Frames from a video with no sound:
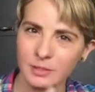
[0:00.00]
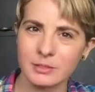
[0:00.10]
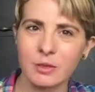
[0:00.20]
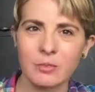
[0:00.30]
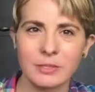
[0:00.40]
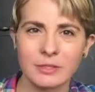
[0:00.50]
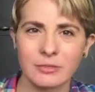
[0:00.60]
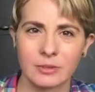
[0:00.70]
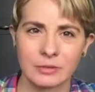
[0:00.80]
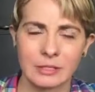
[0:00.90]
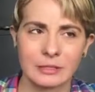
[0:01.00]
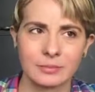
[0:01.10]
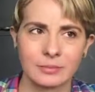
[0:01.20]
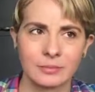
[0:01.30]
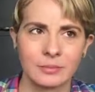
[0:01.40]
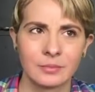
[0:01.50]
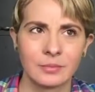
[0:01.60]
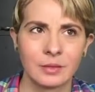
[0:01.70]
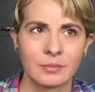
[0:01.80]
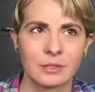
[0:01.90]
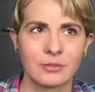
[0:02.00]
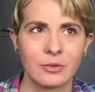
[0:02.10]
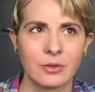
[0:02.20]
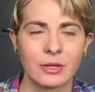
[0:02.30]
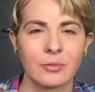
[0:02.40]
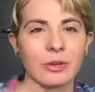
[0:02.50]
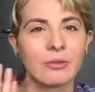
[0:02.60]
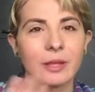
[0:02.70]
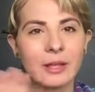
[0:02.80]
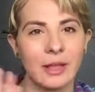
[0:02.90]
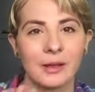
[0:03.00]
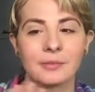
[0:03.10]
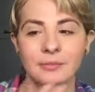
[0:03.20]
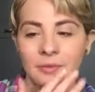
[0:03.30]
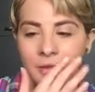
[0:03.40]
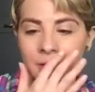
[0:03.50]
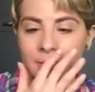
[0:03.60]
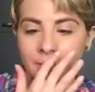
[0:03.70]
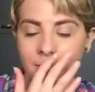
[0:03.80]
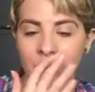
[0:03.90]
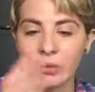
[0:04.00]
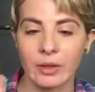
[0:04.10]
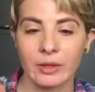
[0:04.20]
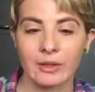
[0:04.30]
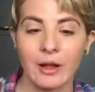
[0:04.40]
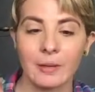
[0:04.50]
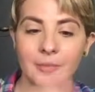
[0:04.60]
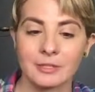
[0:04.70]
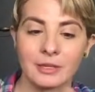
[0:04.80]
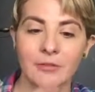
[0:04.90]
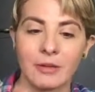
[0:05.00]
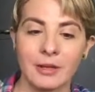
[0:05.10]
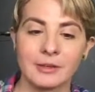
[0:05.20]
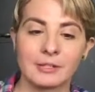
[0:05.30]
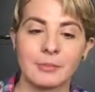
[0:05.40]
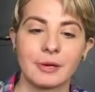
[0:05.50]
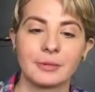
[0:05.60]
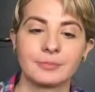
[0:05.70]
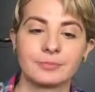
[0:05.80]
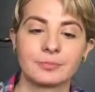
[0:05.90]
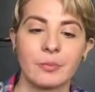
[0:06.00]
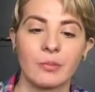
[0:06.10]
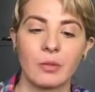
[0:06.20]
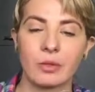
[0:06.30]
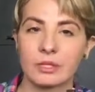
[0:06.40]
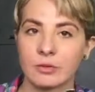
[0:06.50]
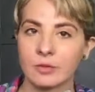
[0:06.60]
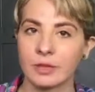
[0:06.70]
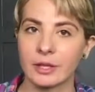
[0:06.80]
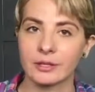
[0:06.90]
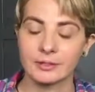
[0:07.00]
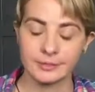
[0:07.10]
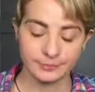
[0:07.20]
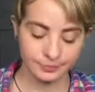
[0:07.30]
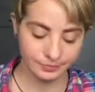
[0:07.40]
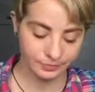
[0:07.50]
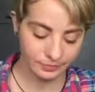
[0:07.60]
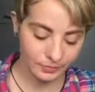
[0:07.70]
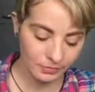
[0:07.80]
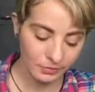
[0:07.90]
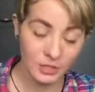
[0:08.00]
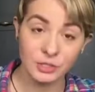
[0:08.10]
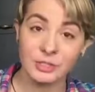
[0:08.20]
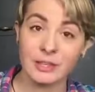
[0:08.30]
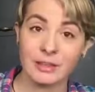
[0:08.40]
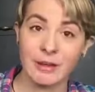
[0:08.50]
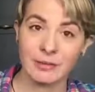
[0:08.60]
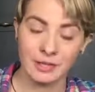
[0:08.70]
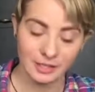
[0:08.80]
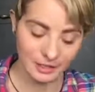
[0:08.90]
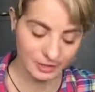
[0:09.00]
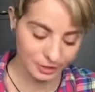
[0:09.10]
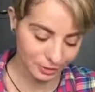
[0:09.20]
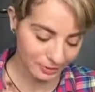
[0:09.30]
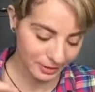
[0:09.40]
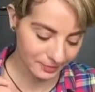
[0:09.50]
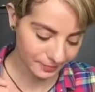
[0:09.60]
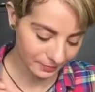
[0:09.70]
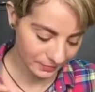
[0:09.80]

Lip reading: it's called misophonia. Misophonia, where you like can't, you get like the opposite of ASMR with certain things. And she's like that with eating and chewing.